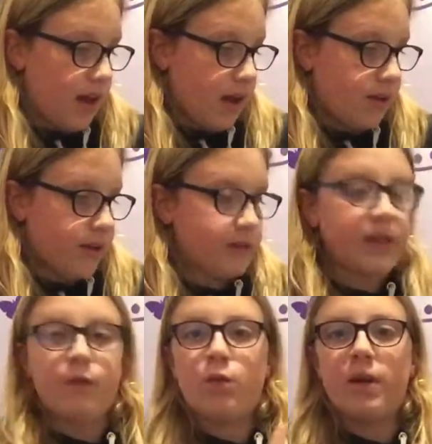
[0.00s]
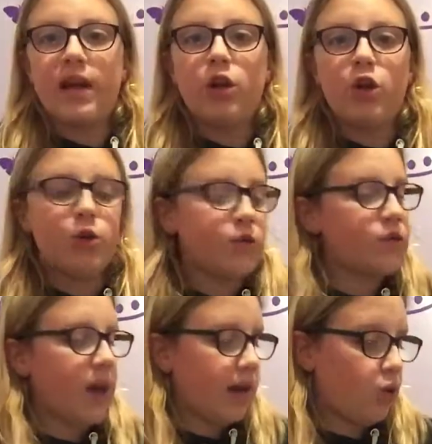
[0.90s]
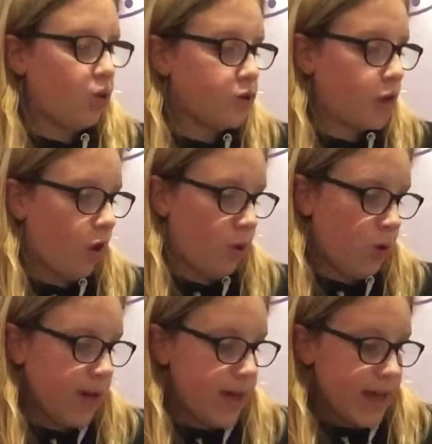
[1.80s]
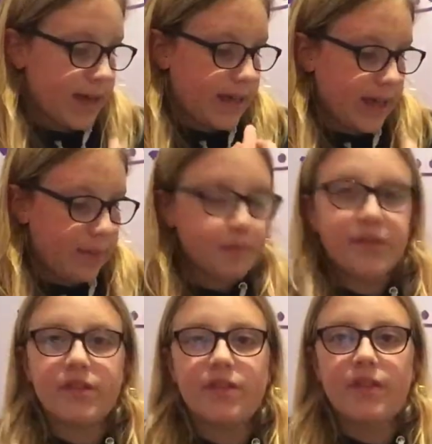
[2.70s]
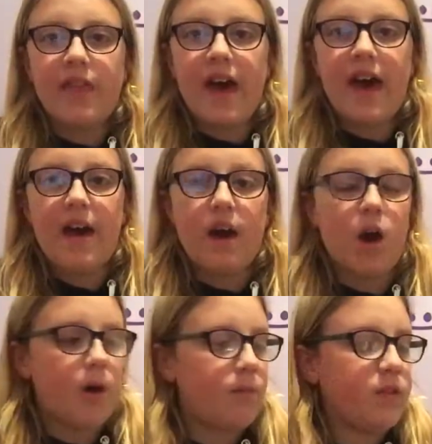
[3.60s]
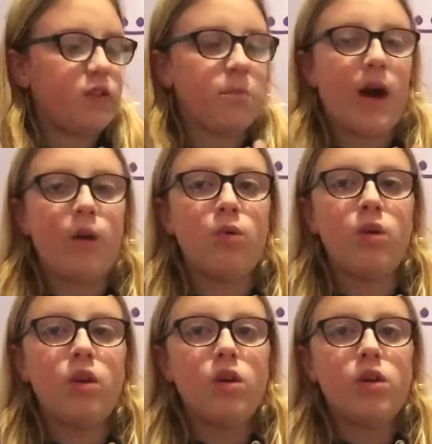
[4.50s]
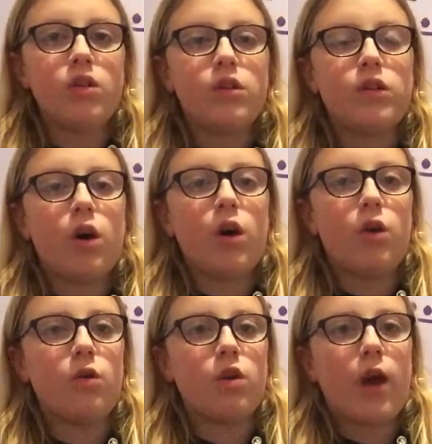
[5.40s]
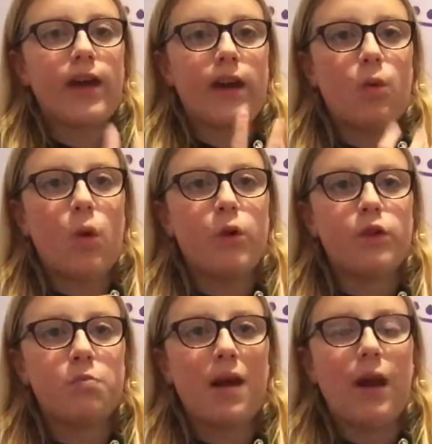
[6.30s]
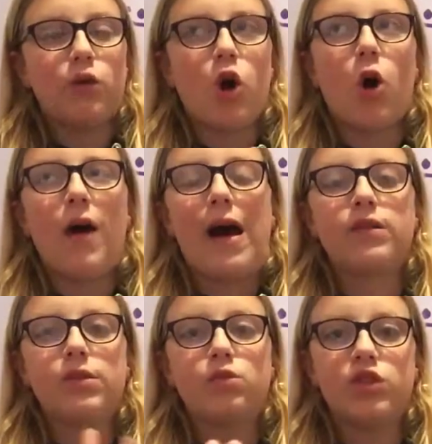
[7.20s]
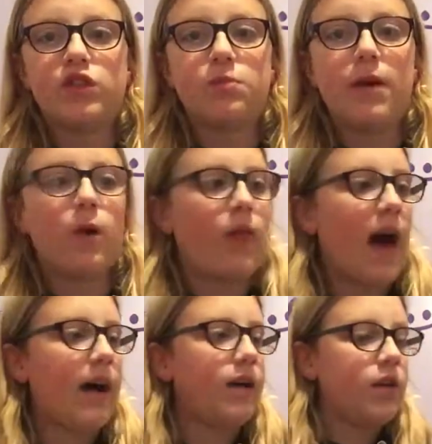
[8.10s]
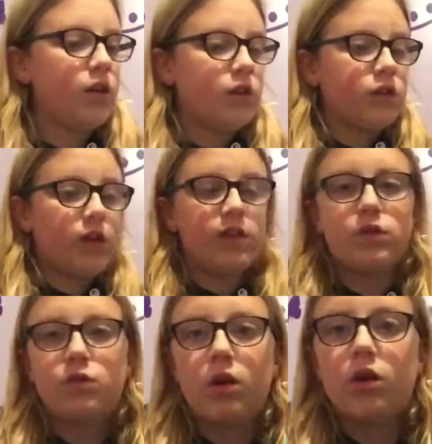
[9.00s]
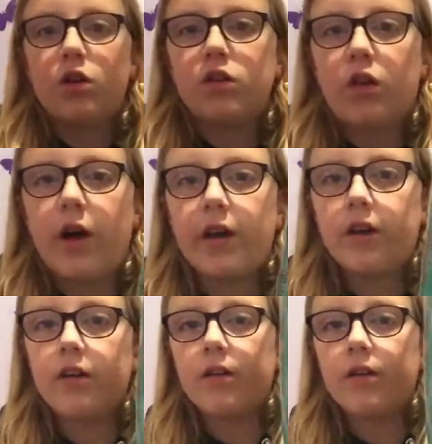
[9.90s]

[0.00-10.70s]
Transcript: instead of it being loose, and it also keeps their smell, so like it won't smell up your whole house, it will just smell that. So this is what it looks like.